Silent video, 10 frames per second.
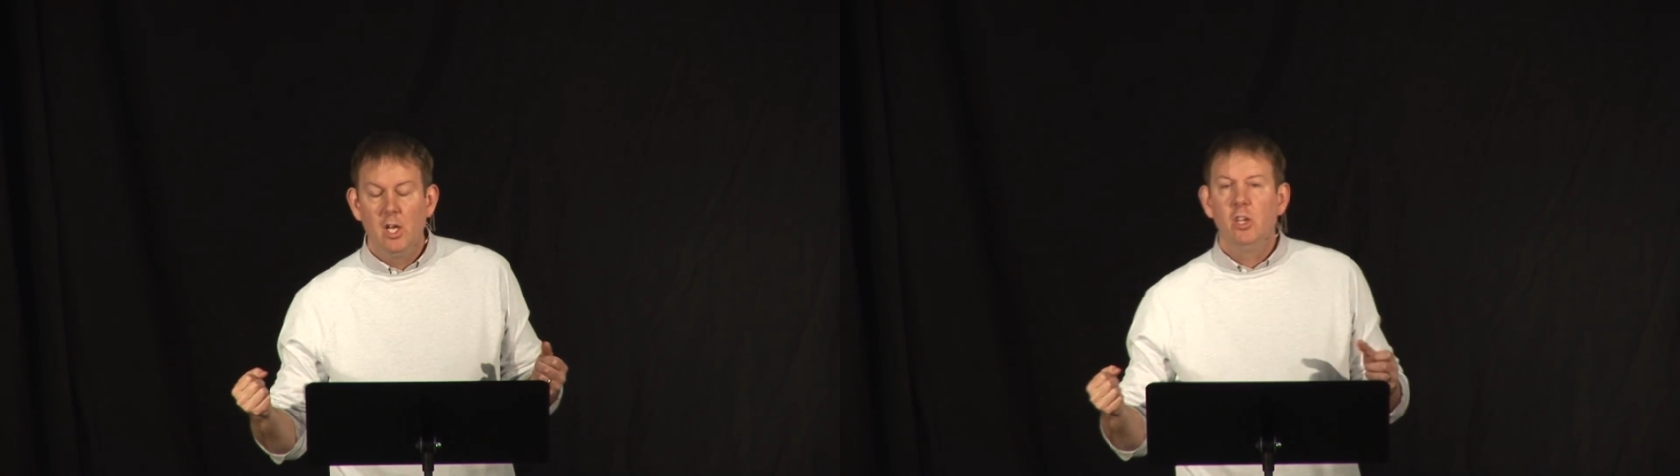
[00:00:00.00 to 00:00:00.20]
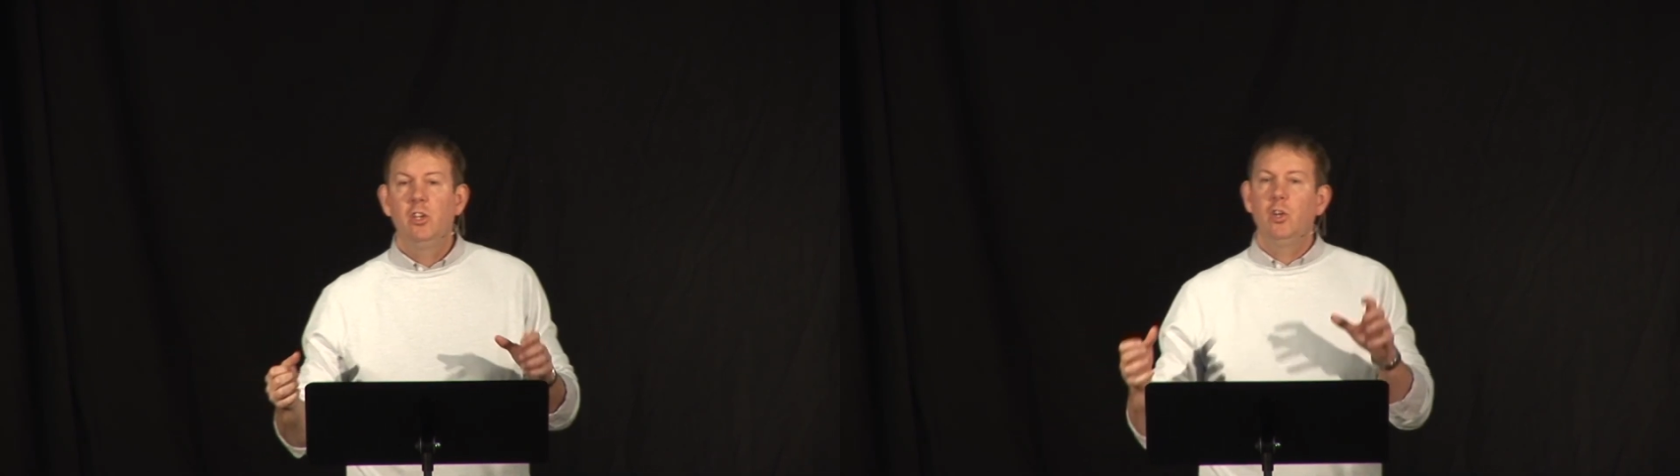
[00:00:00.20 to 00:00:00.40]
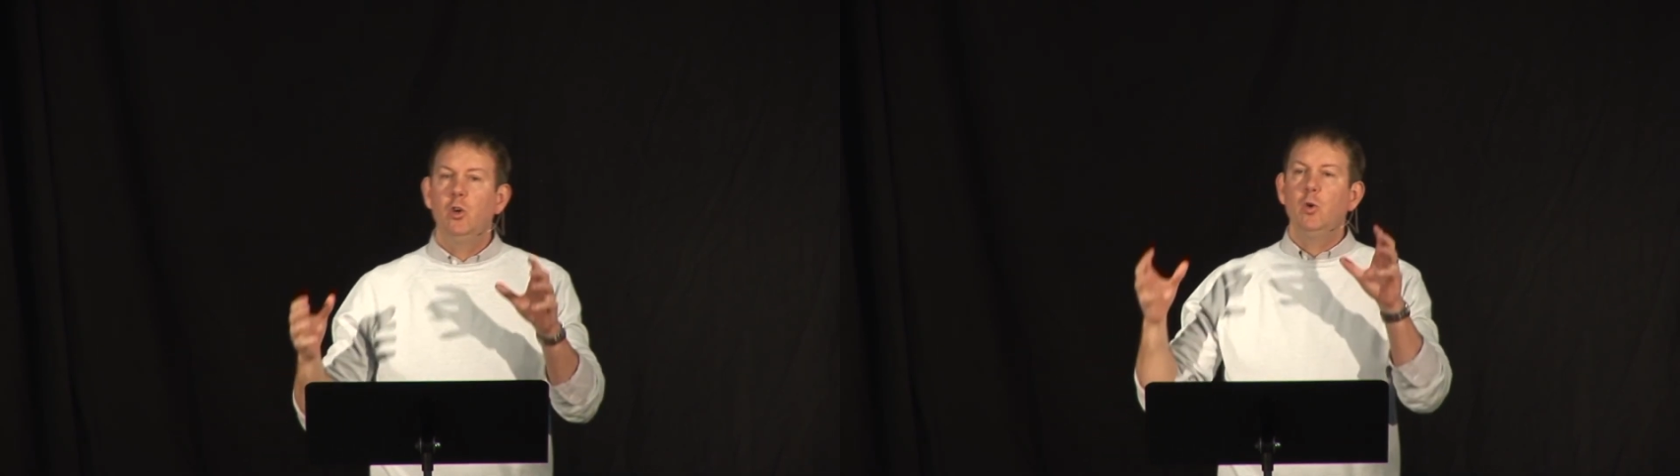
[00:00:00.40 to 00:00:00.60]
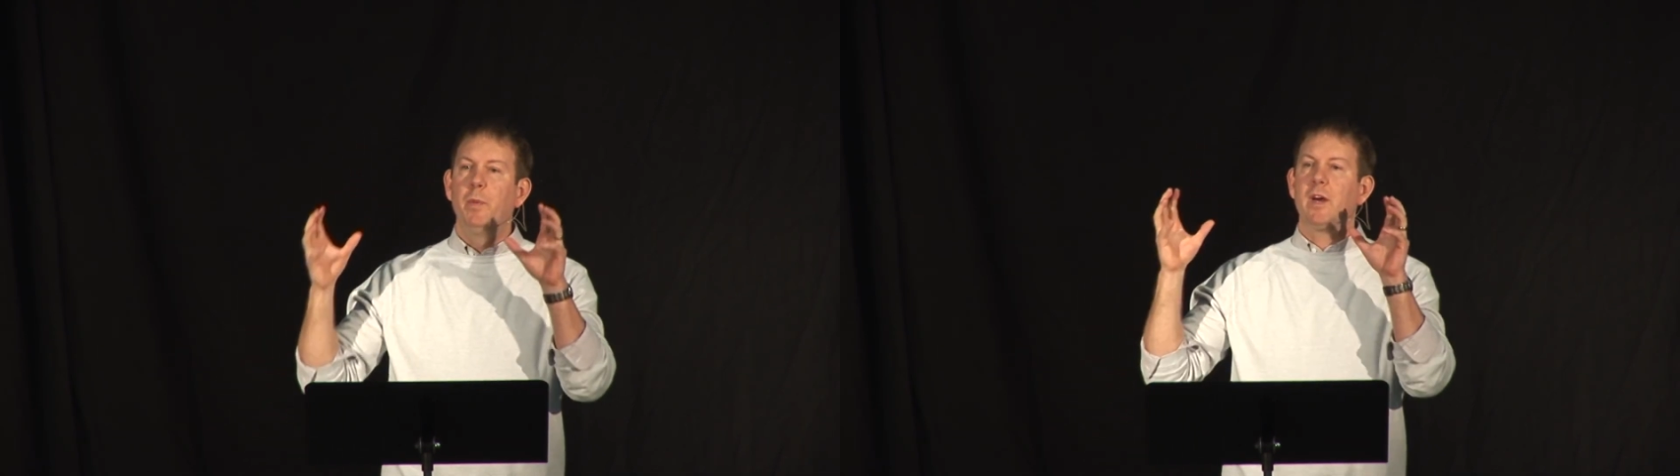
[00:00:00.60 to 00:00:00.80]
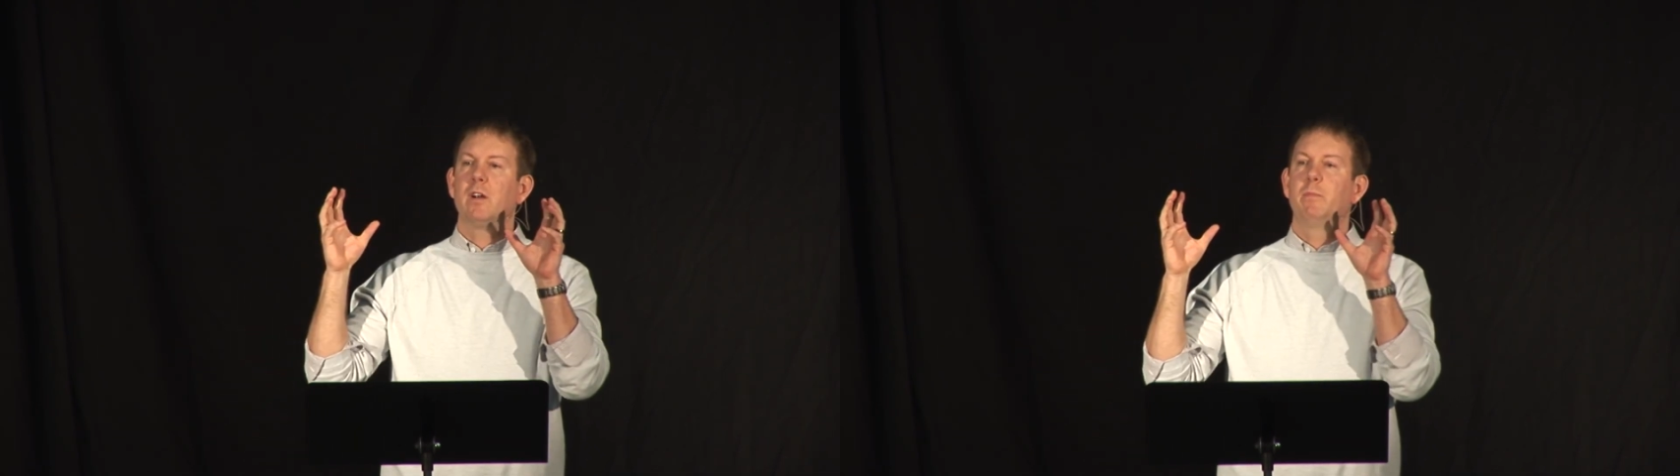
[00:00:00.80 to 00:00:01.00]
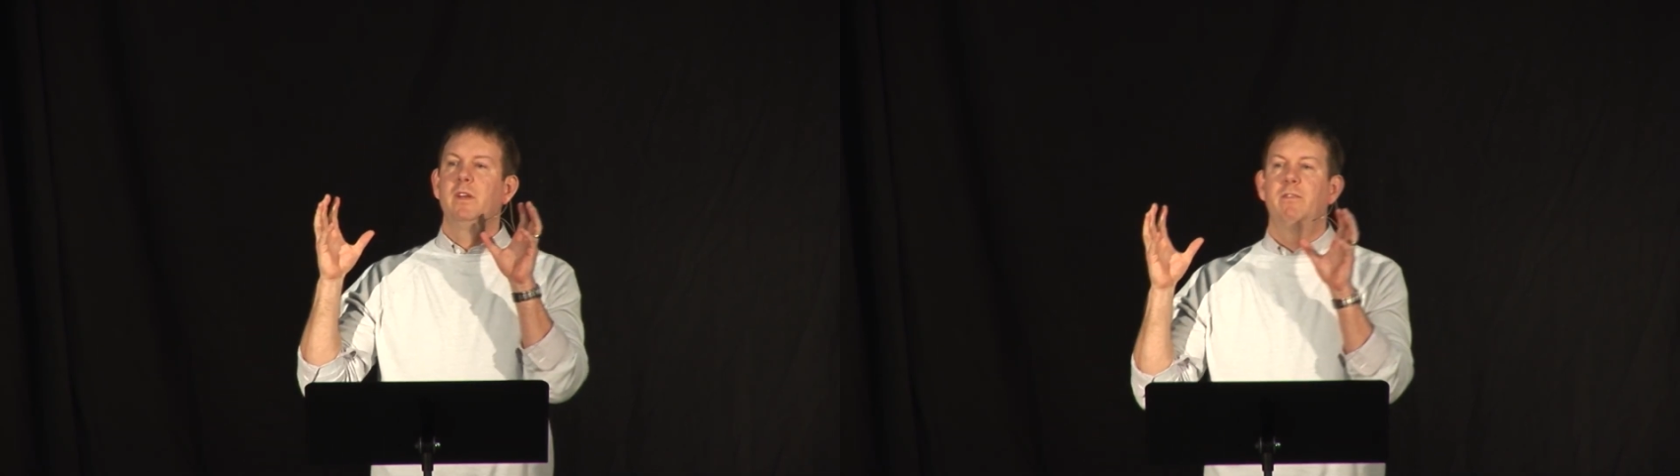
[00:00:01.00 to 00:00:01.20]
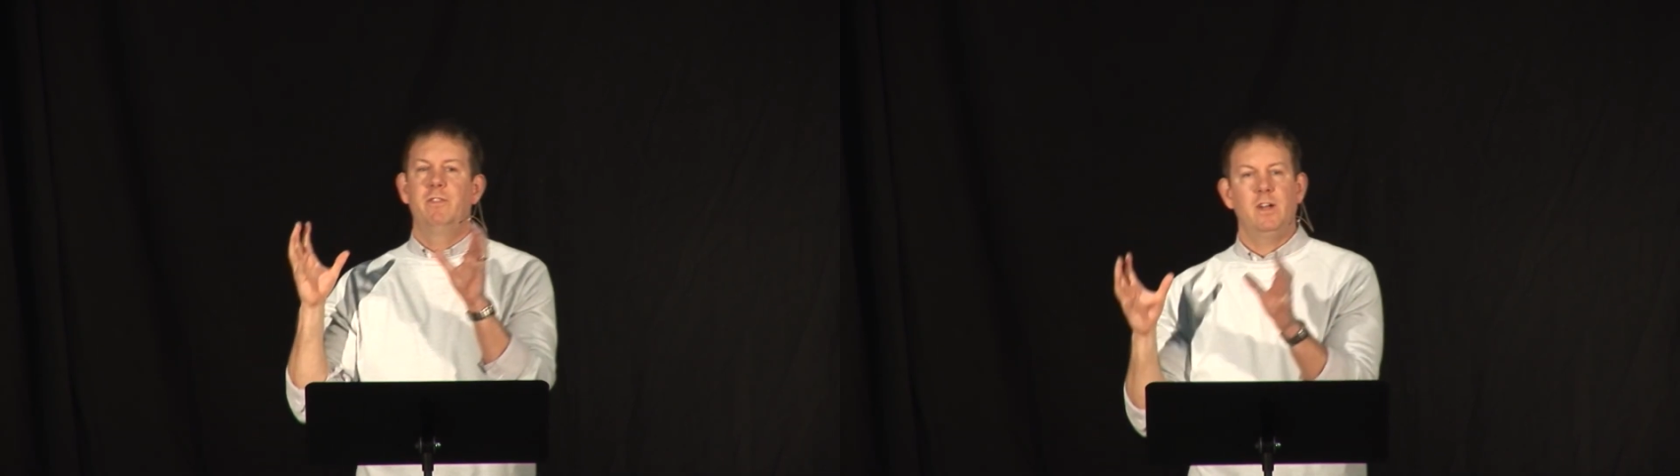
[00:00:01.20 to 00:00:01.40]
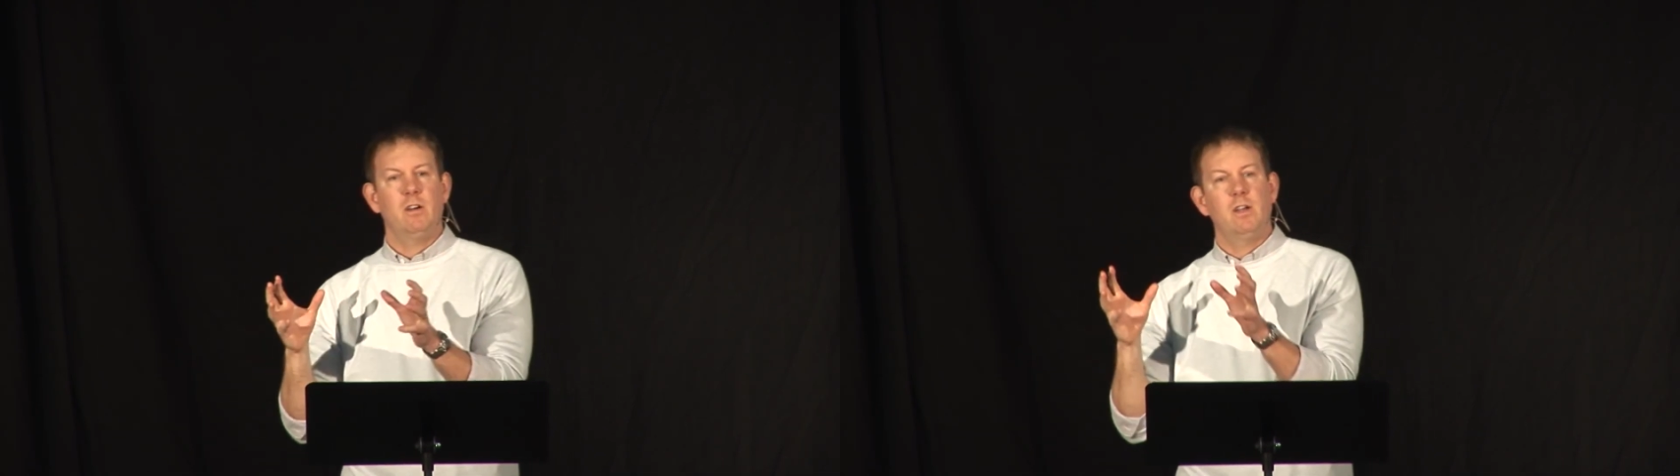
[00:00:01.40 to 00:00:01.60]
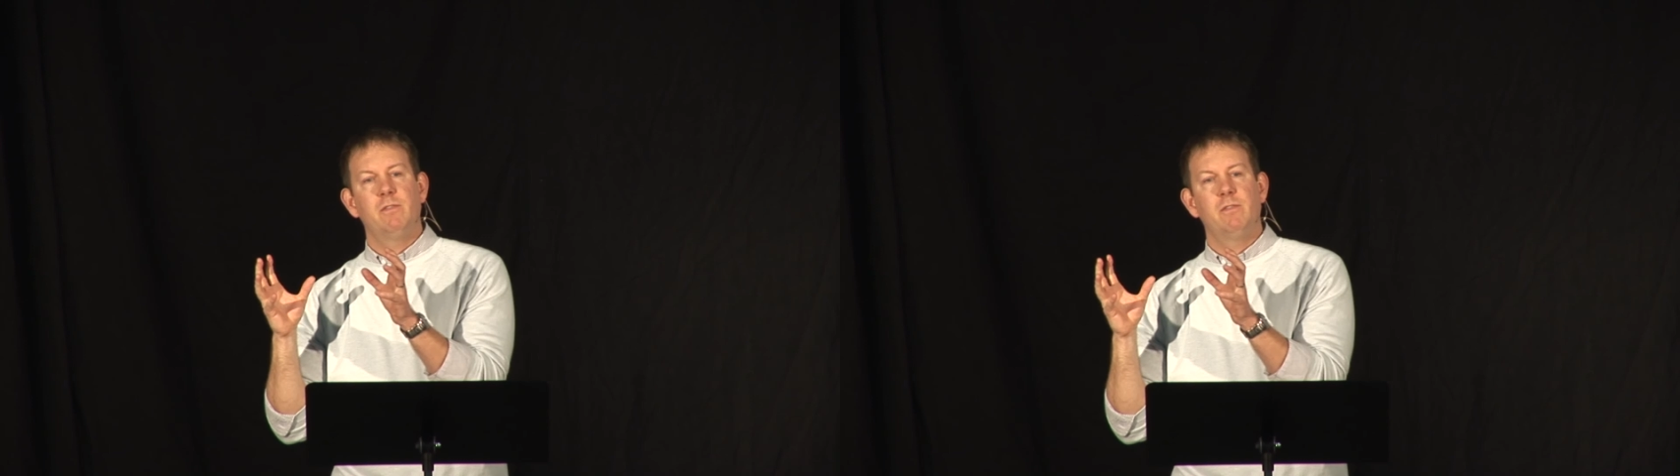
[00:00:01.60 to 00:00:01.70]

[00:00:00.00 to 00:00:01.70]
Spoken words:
You better be very,